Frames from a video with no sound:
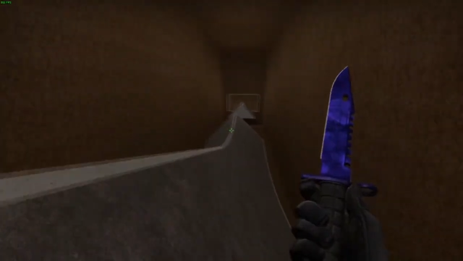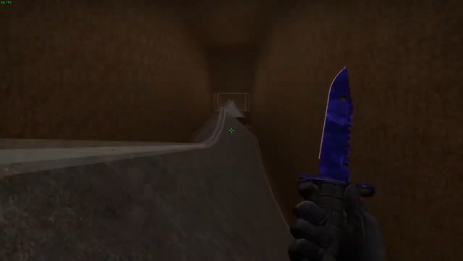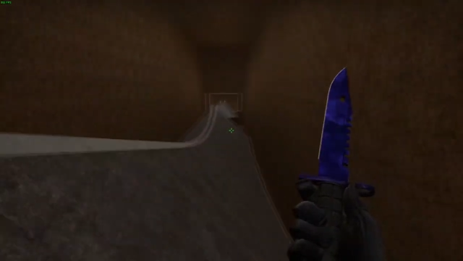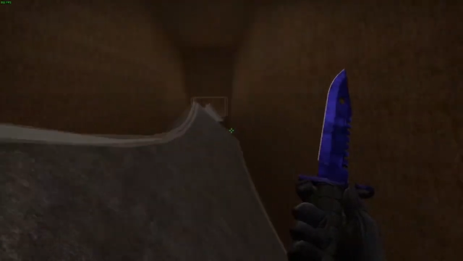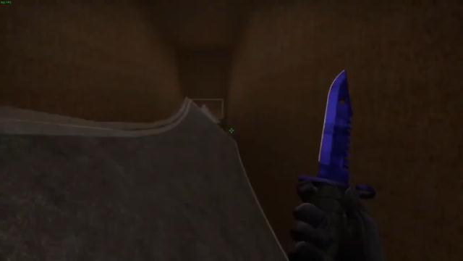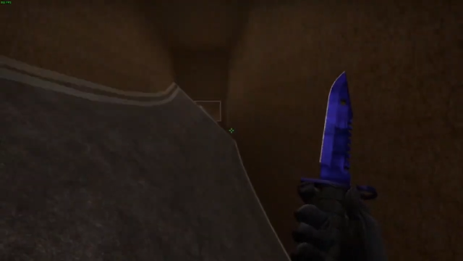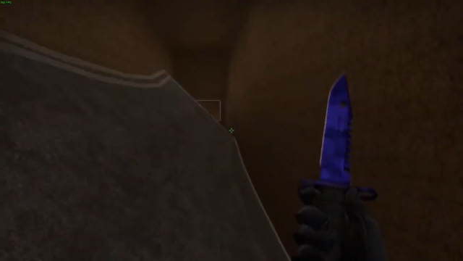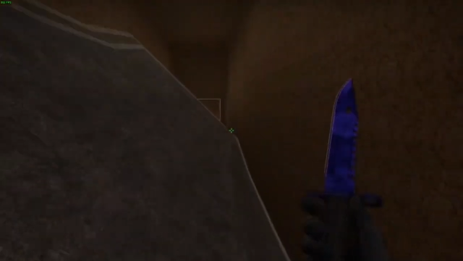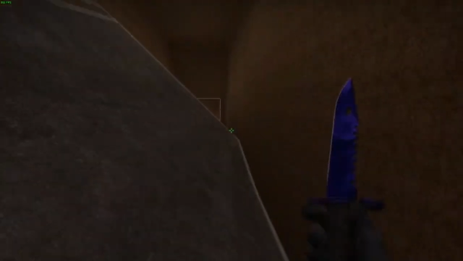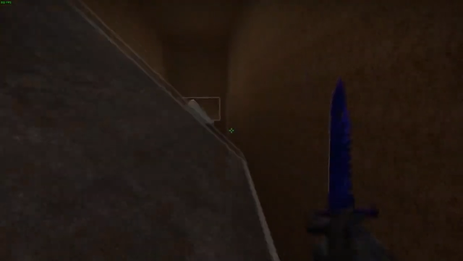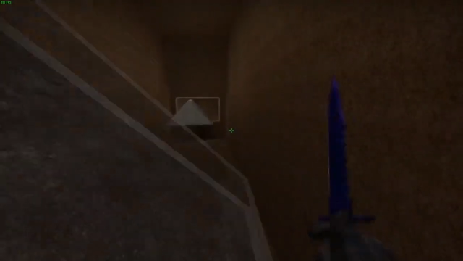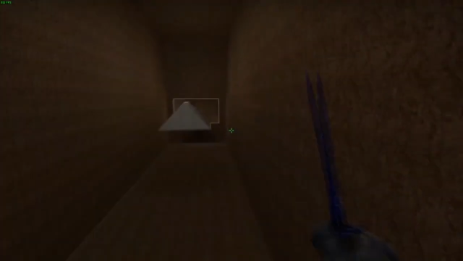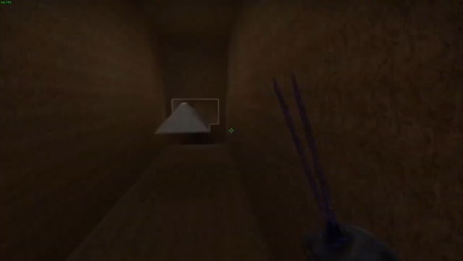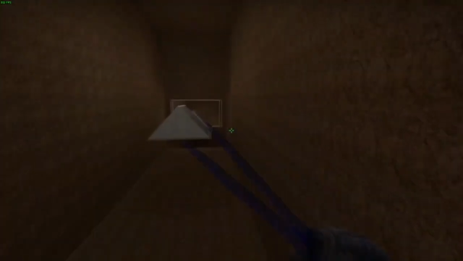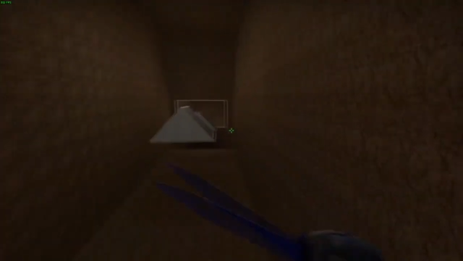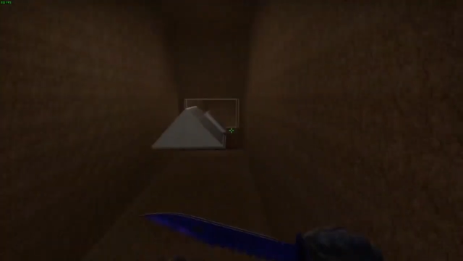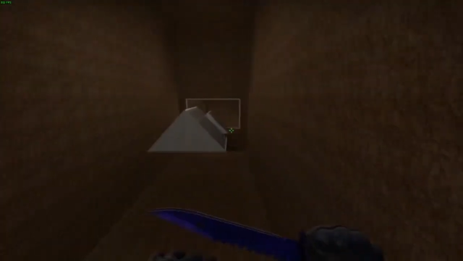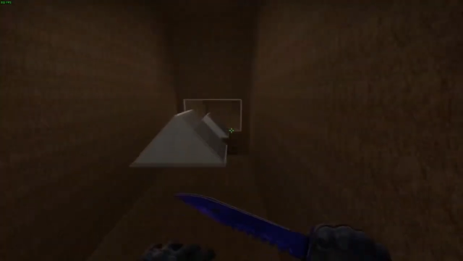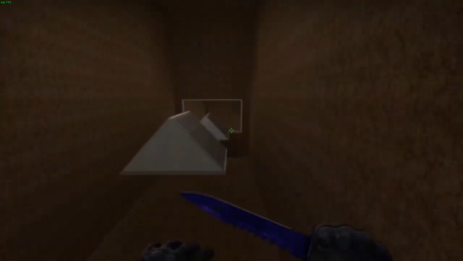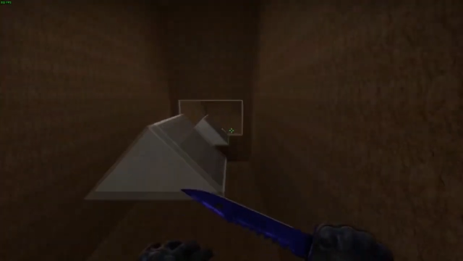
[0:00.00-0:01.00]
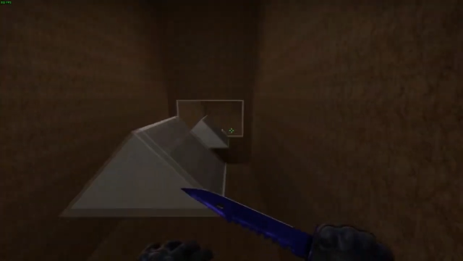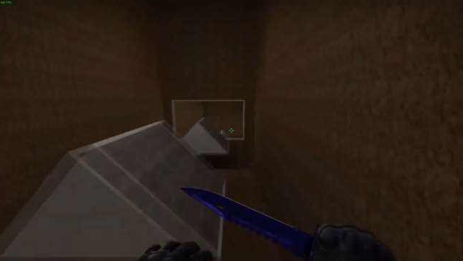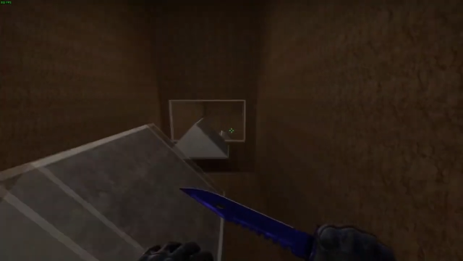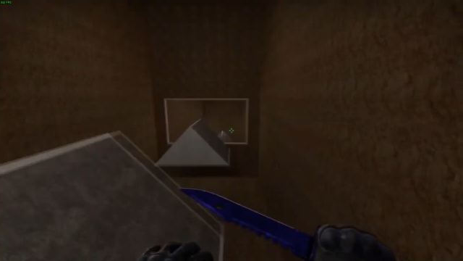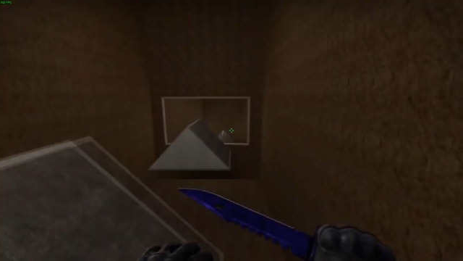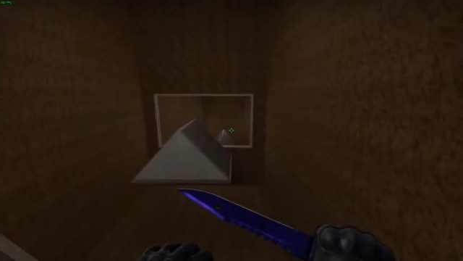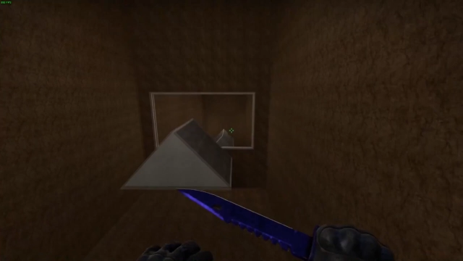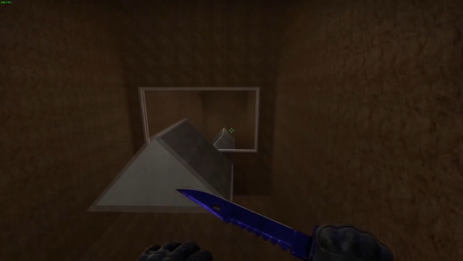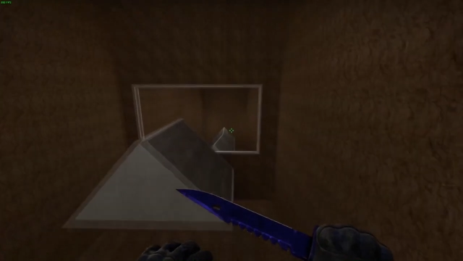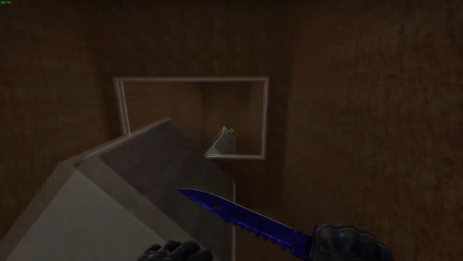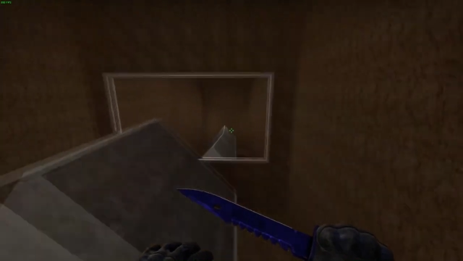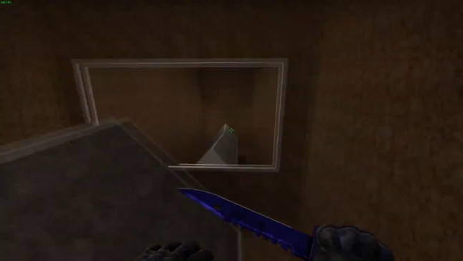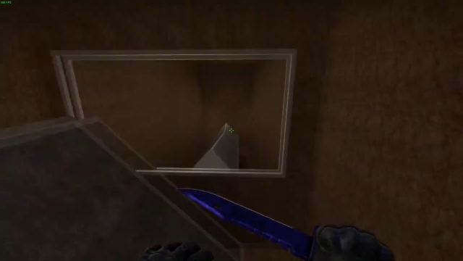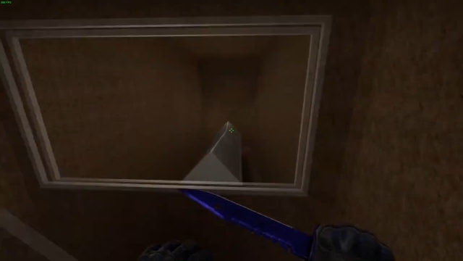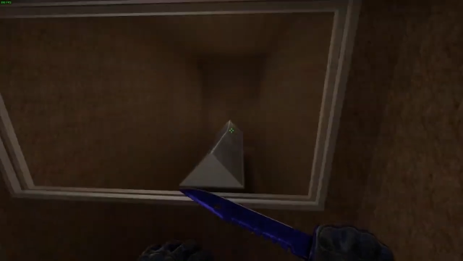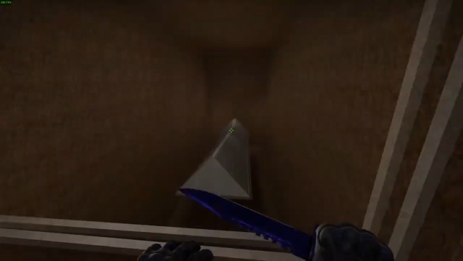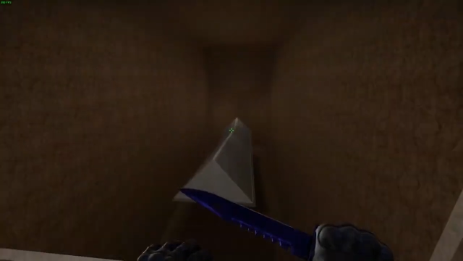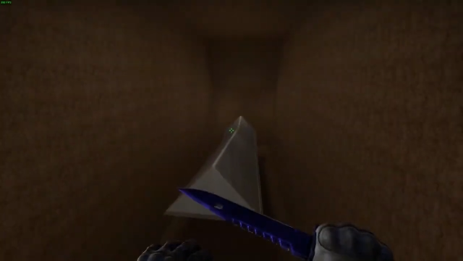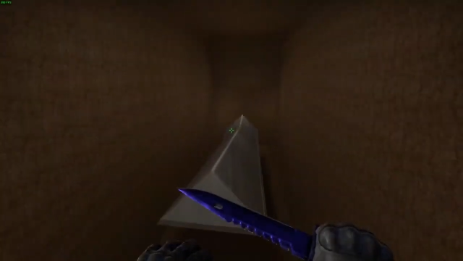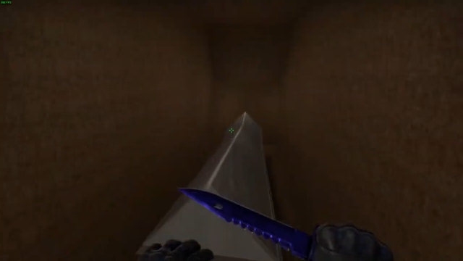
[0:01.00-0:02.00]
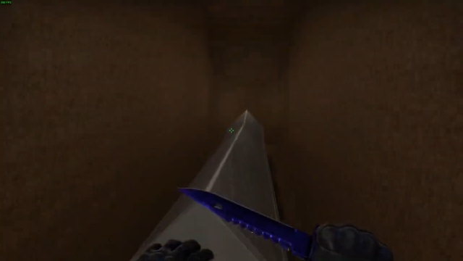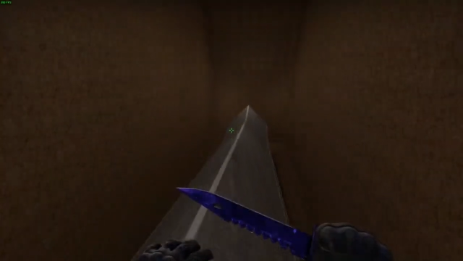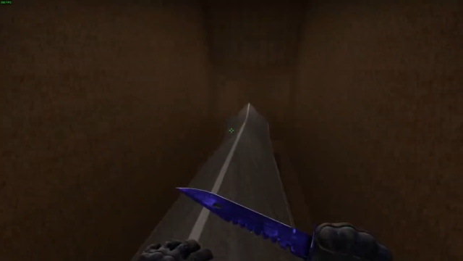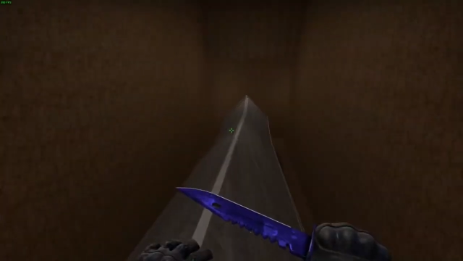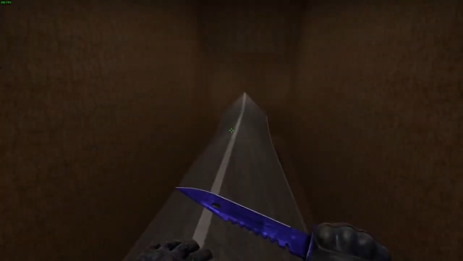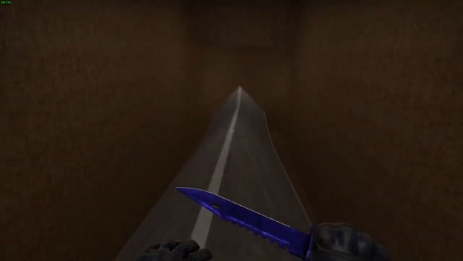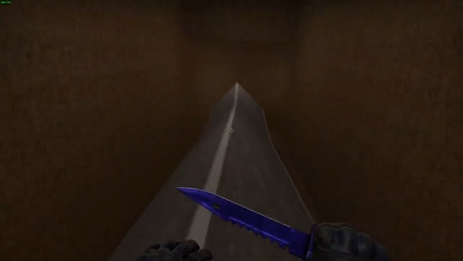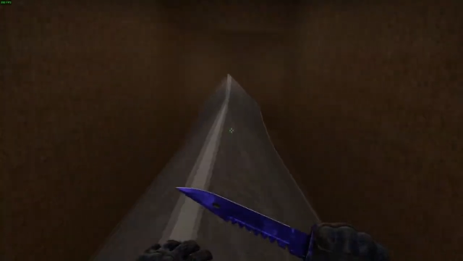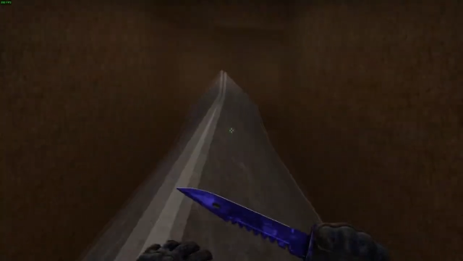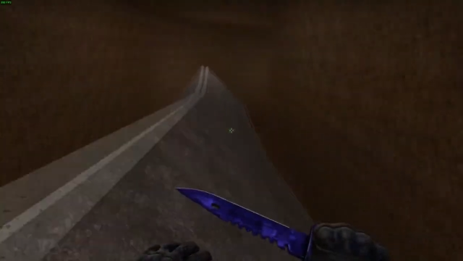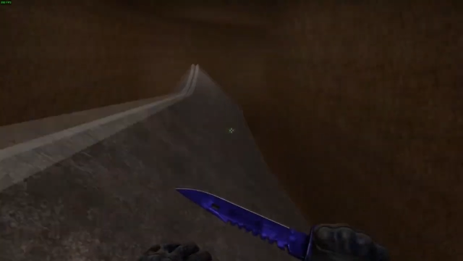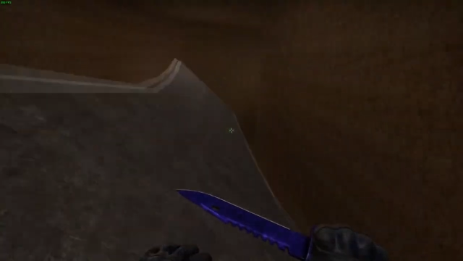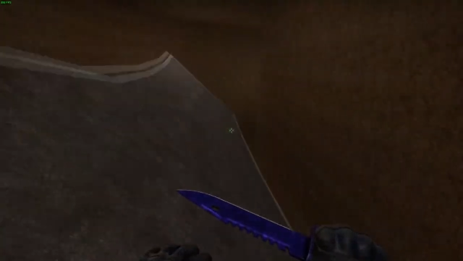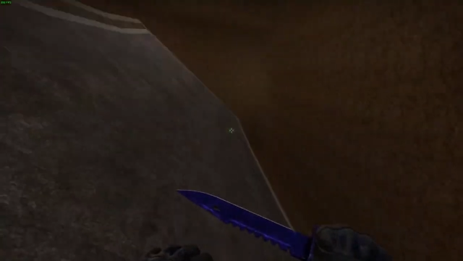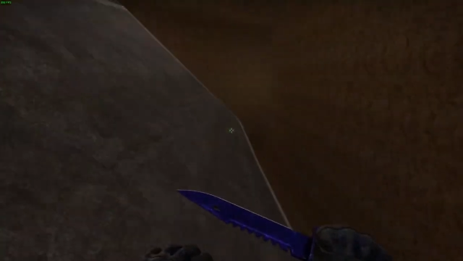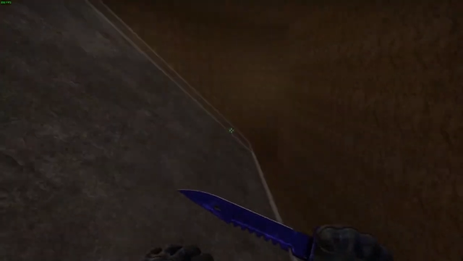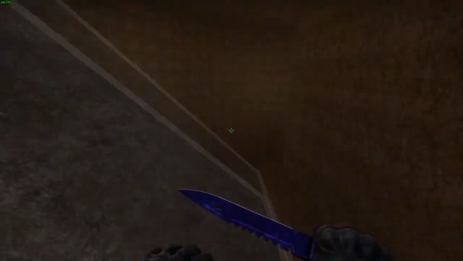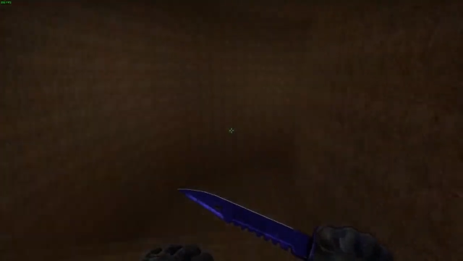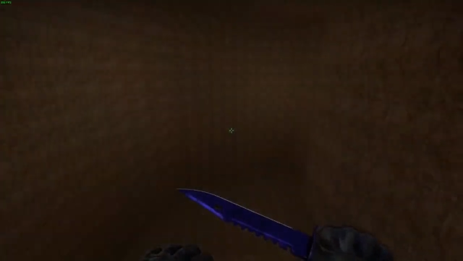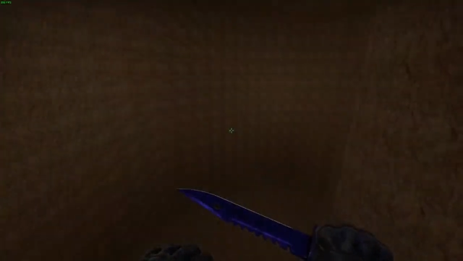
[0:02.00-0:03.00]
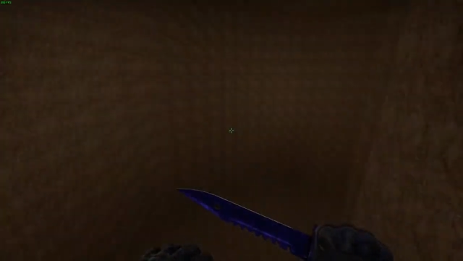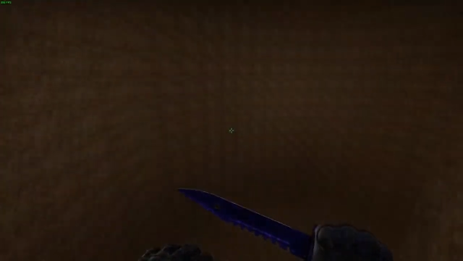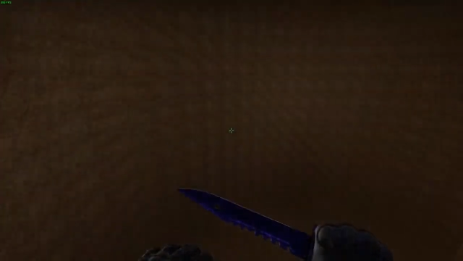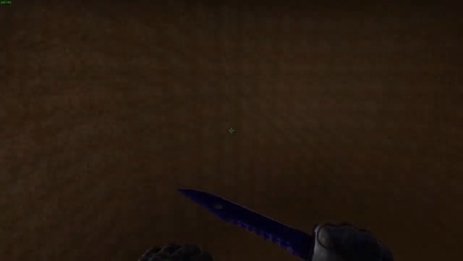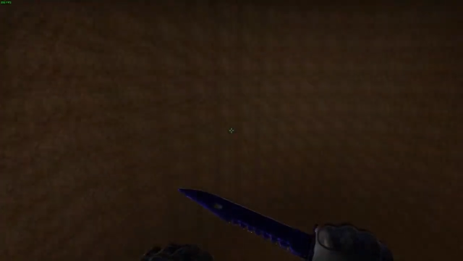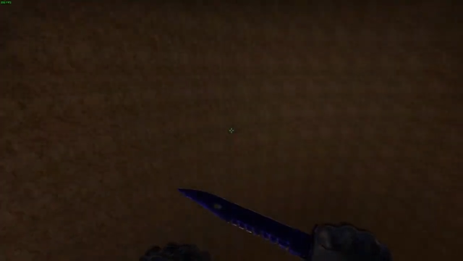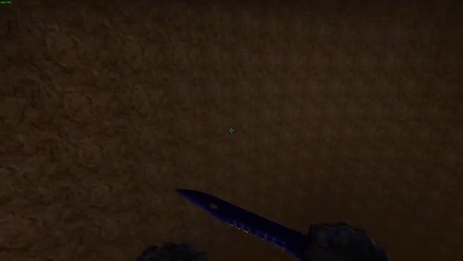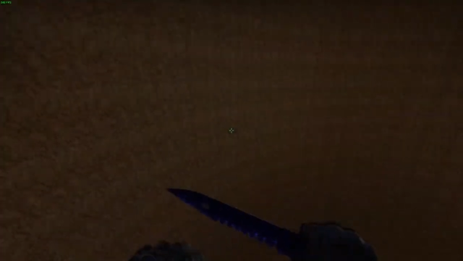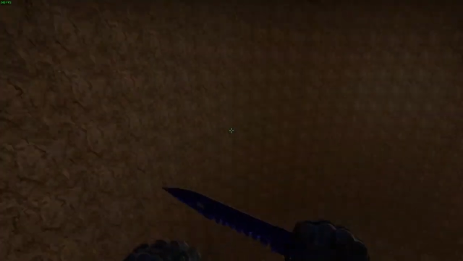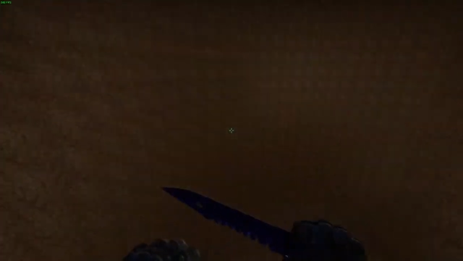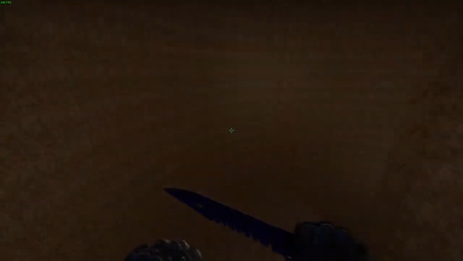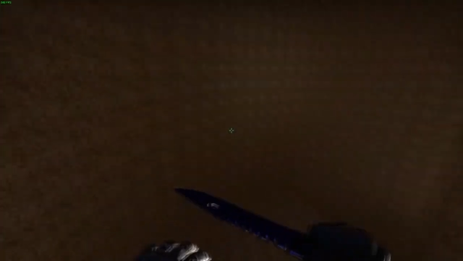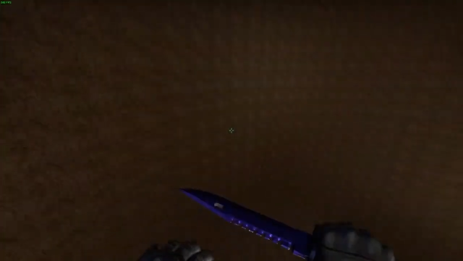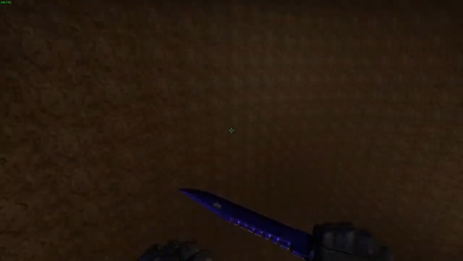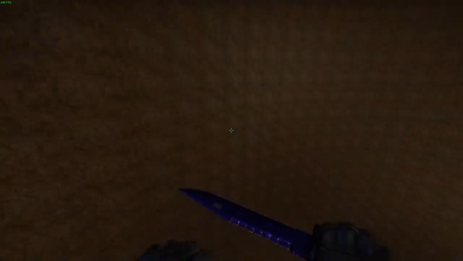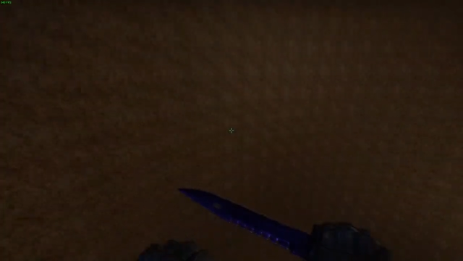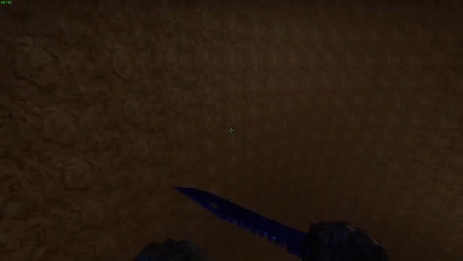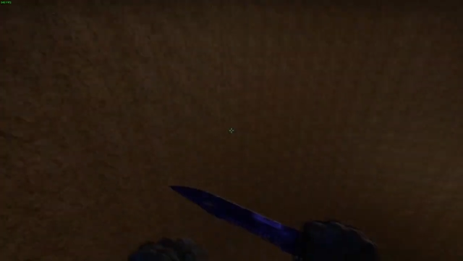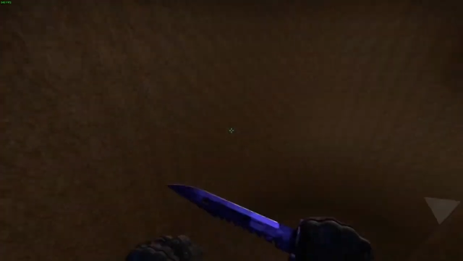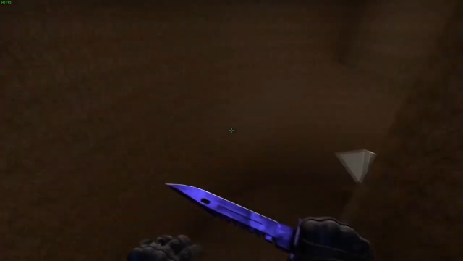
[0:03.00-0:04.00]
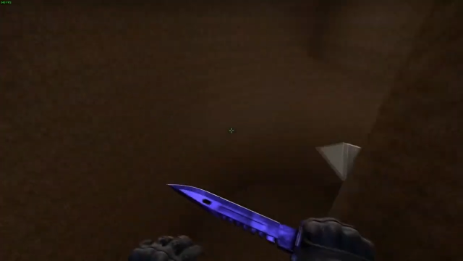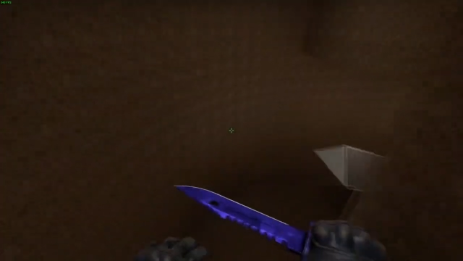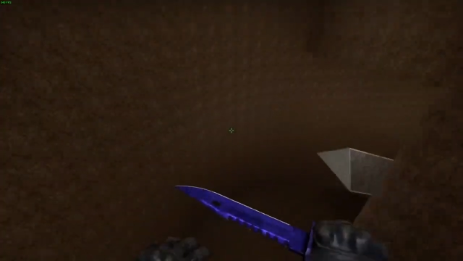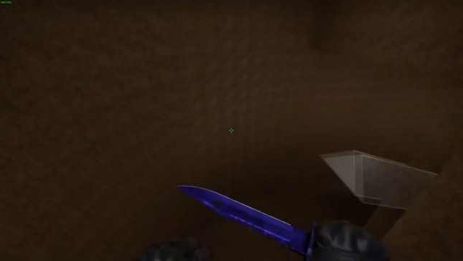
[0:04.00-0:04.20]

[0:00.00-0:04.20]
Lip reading: Nobody's mouth can be seen.